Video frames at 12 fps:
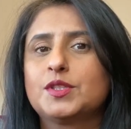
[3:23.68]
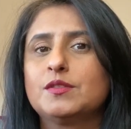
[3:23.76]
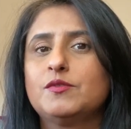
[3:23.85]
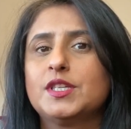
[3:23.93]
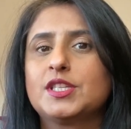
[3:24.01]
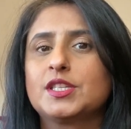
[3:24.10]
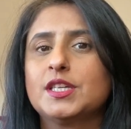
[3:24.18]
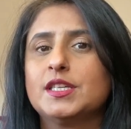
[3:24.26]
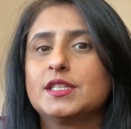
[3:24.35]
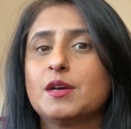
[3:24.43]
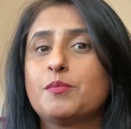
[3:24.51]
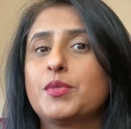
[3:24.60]
which
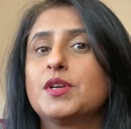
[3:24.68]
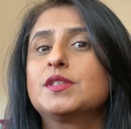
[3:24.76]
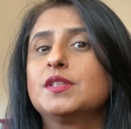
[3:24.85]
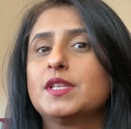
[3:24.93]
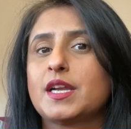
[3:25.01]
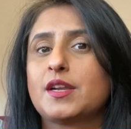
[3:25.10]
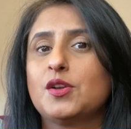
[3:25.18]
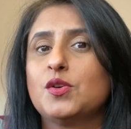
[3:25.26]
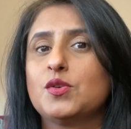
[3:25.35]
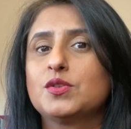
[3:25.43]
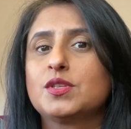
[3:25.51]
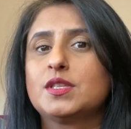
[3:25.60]
is a person that
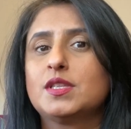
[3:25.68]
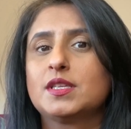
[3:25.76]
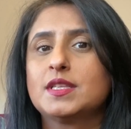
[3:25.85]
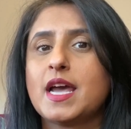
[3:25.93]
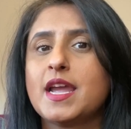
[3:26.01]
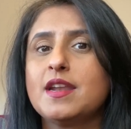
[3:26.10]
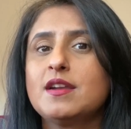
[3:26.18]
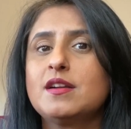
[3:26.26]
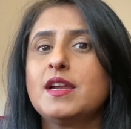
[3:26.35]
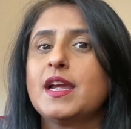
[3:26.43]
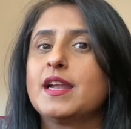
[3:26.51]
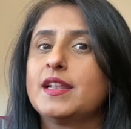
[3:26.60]
knows the
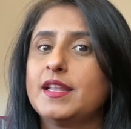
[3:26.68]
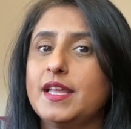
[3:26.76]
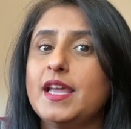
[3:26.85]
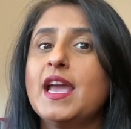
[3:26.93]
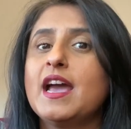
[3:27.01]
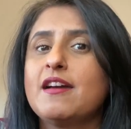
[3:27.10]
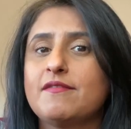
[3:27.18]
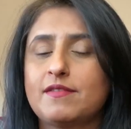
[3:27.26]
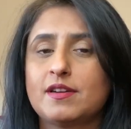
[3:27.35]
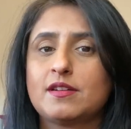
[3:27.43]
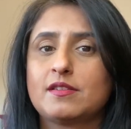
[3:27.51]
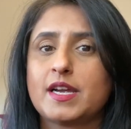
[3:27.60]
signer and they have
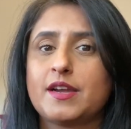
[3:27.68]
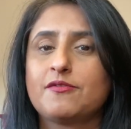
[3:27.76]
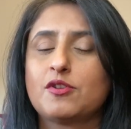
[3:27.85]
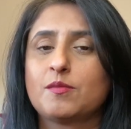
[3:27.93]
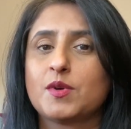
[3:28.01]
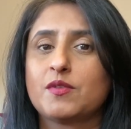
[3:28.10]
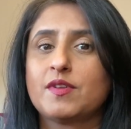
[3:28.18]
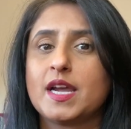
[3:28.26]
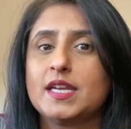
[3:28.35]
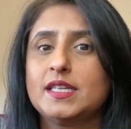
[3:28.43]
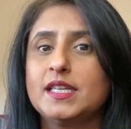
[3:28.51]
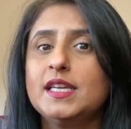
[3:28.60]
a right form of
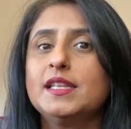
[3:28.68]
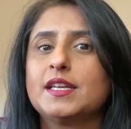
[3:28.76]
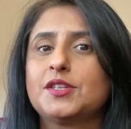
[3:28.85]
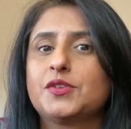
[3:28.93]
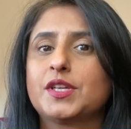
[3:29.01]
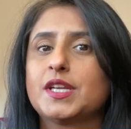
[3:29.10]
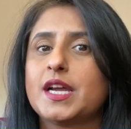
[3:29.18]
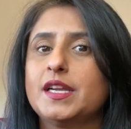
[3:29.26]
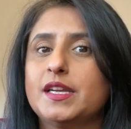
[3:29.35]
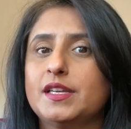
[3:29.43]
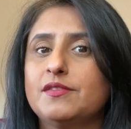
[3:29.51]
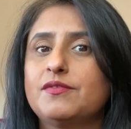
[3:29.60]
ID that you can
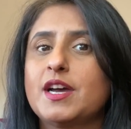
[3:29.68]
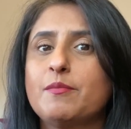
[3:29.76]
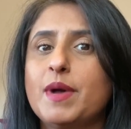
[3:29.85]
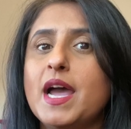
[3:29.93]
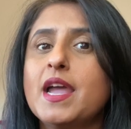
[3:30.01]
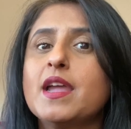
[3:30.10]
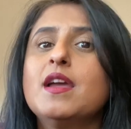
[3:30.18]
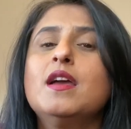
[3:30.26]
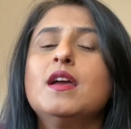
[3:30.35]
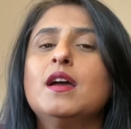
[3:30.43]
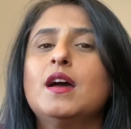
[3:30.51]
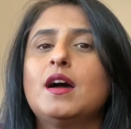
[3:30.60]
identify by,
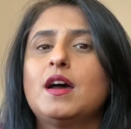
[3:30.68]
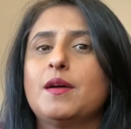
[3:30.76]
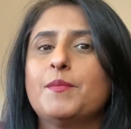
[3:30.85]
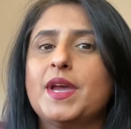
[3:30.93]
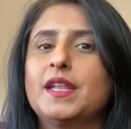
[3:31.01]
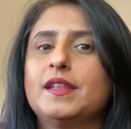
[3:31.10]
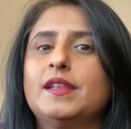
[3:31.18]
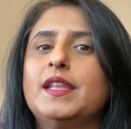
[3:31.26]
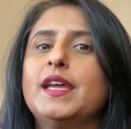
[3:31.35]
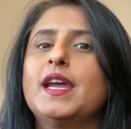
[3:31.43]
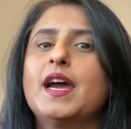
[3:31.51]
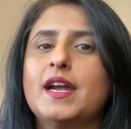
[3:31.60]
and
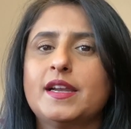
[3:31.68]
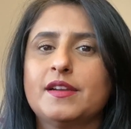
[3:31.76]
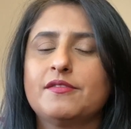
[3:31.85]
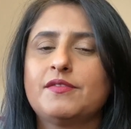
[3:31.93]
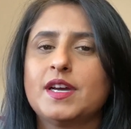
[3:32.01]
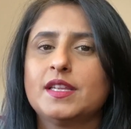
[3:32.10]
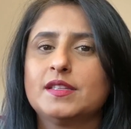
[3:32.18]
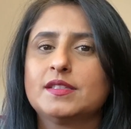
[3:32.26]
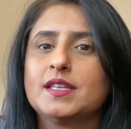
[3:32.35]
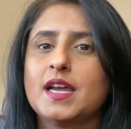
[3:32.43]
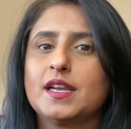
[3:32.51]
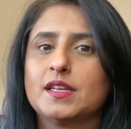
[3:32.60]
they identify the
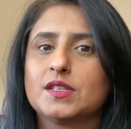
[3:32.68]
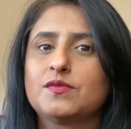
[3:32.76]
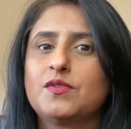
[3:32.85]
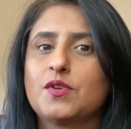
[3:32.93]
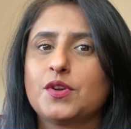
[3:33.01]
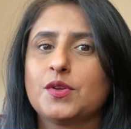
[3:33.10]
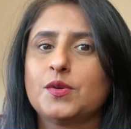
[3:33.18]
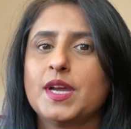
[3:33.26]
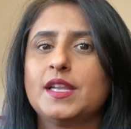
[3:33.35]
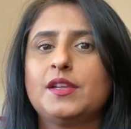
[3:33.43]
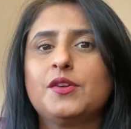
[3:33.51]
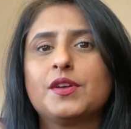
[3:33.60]
signers for you,
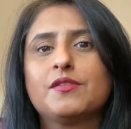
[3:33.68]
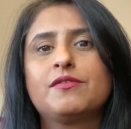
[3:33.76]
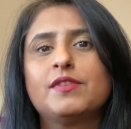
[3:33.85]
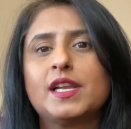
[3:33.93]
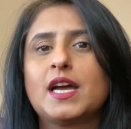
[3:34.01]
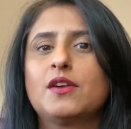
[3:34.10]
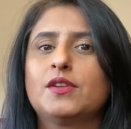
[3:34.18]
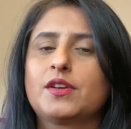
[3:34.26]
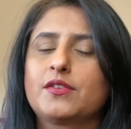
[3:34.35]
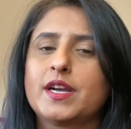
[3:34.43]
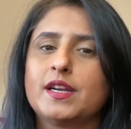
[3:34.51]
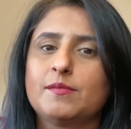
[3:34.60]
and you can fill out the
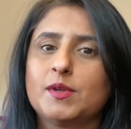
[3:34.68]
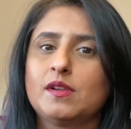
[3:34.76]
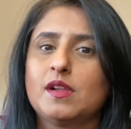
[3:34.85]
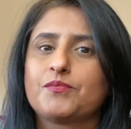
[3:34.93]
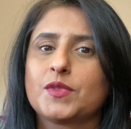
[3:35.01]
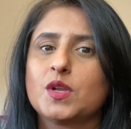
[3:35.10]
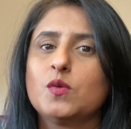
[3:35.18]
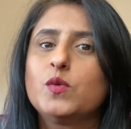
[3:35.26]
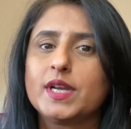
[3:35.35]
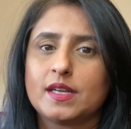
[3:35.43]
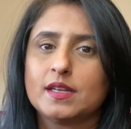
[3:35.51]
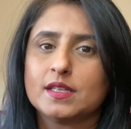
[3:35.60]
credible
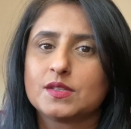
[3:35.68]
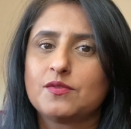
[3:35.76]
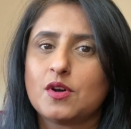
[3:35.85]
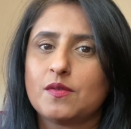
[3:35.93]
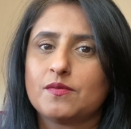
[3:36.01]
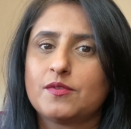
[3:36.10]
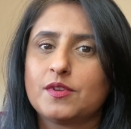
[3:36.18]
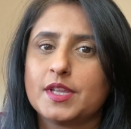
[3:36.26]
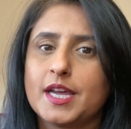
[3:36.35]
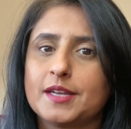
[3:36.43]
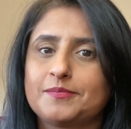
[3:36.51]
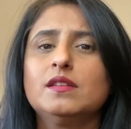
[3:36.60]
witness form for
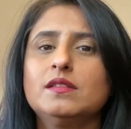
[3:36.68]
that.